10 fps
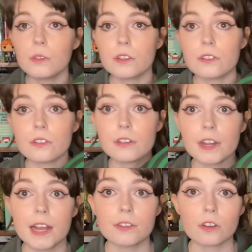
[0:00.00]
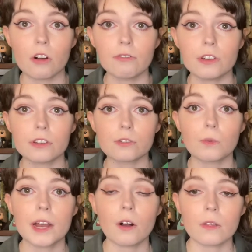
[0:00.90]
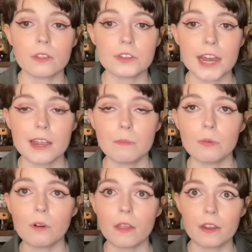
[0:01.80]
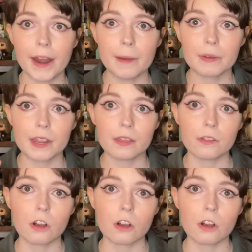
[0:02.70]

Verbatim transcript: into the dean's office, where on the table are the napkin,